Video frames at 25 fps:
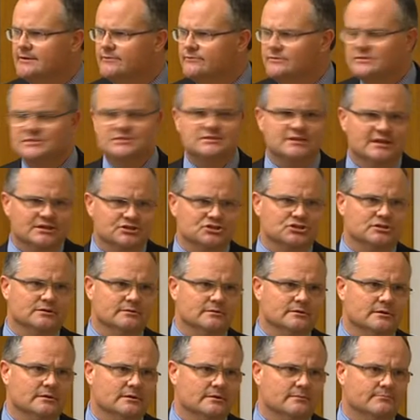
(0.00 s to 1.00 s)

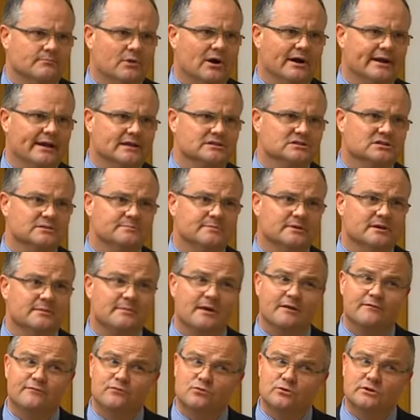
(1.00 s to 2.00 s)
recession might actually be
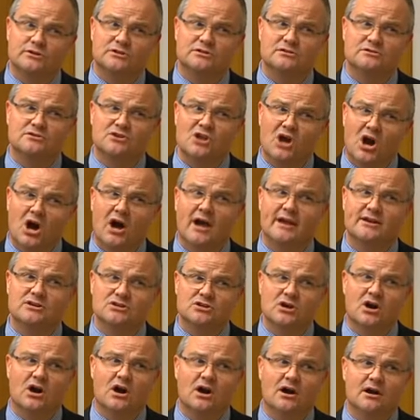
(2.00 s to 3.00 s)
about 49
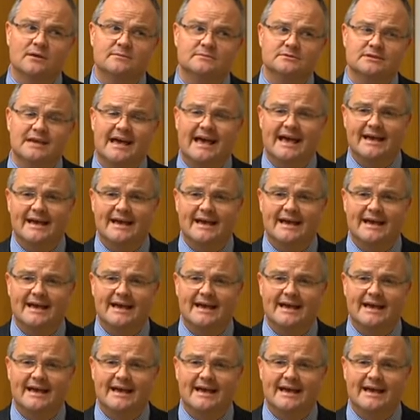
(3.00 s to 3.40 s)
times